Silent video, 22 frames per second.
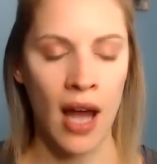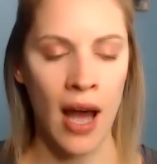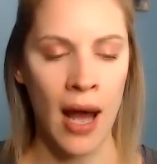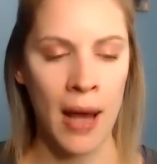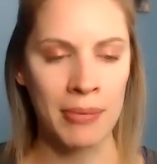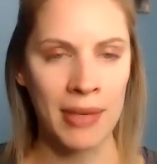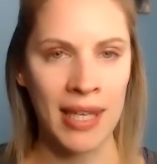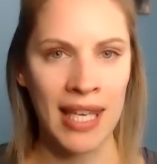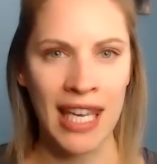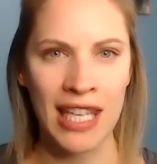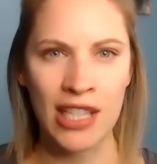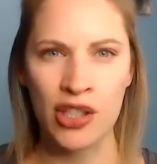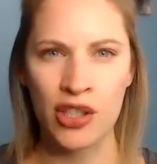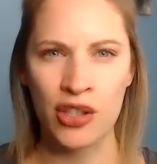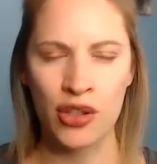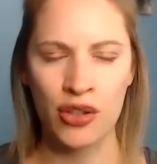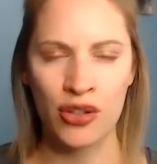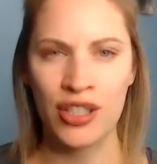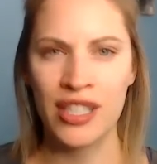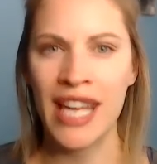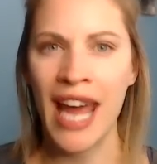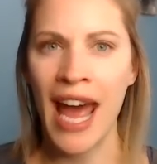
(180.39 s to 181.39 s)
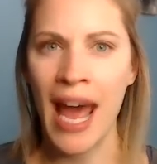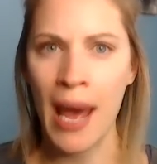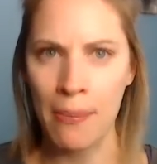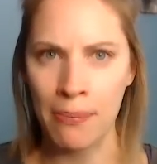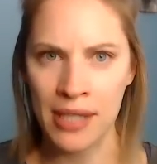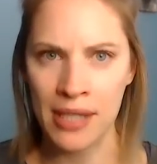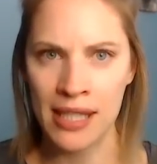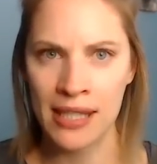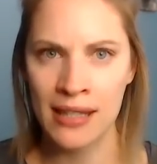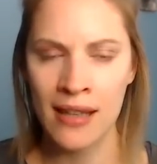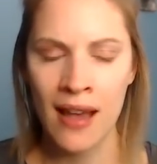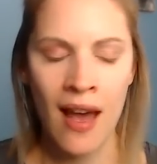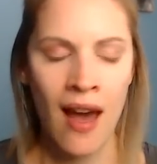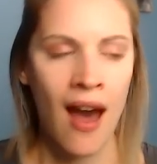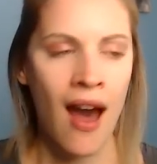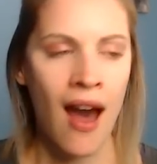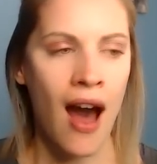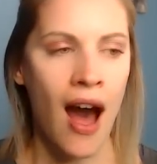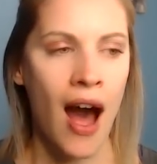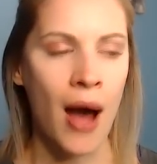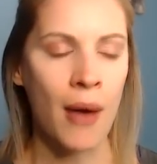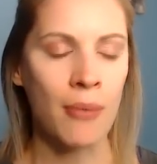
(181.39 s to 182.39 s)
um, Kitchener Temps
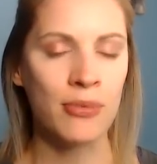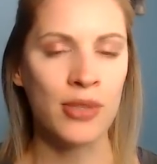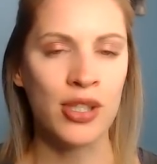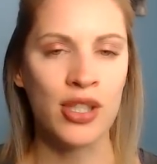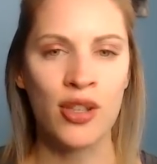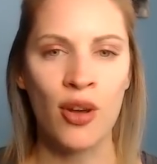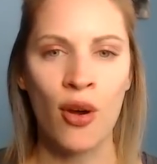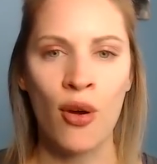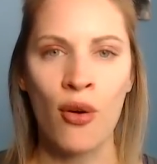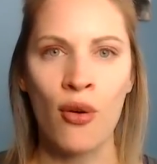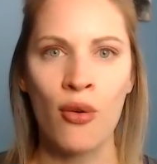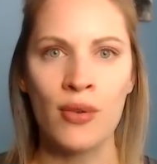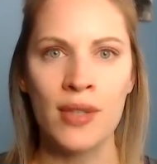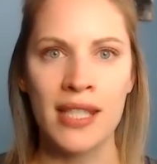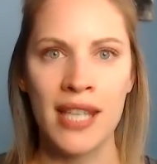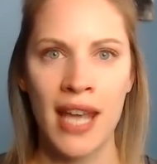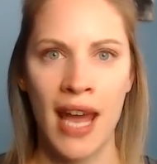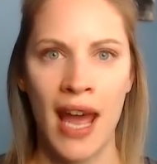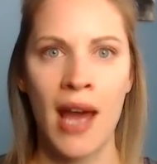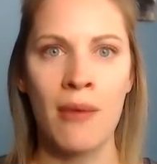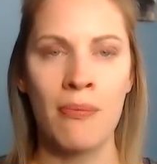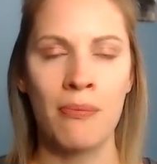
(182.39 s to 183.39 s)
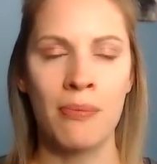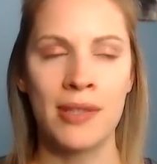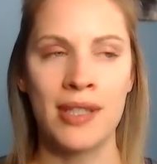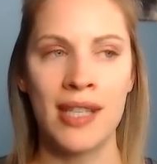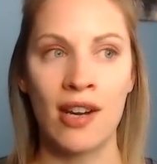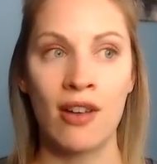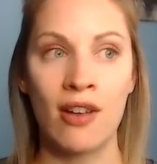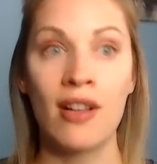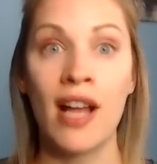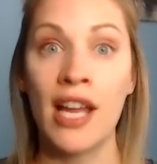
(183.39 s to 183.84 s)
um, so temp dental